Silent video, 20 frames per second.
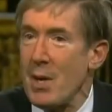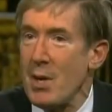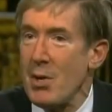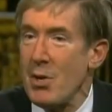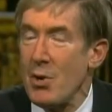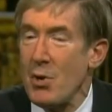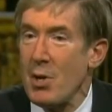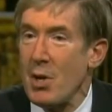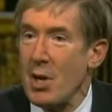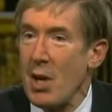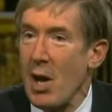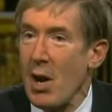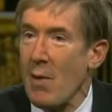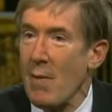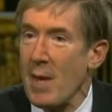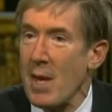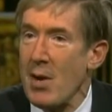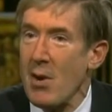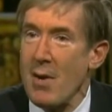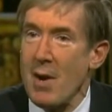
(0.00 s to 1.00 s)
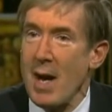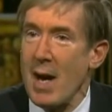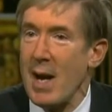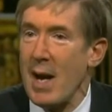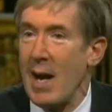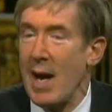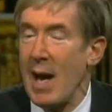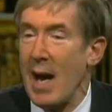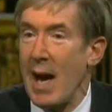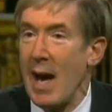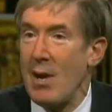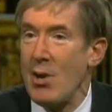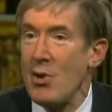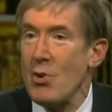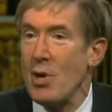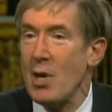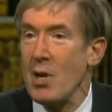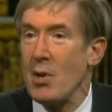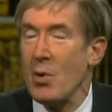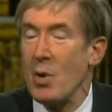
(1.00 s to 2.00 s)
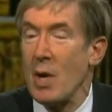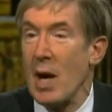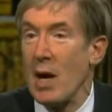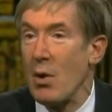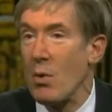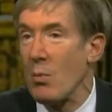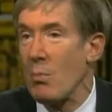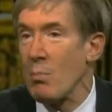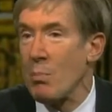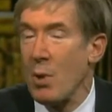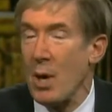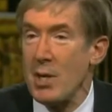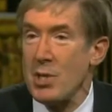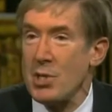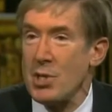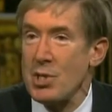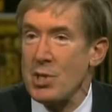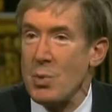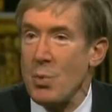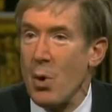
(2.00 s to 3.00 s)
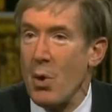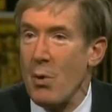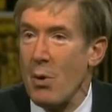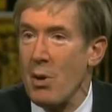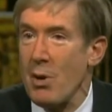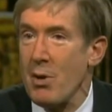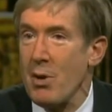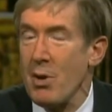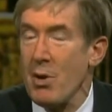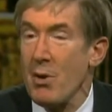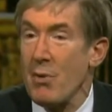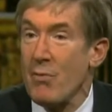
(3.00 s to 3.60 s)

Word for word: you can get on the internet and you can get prices quoted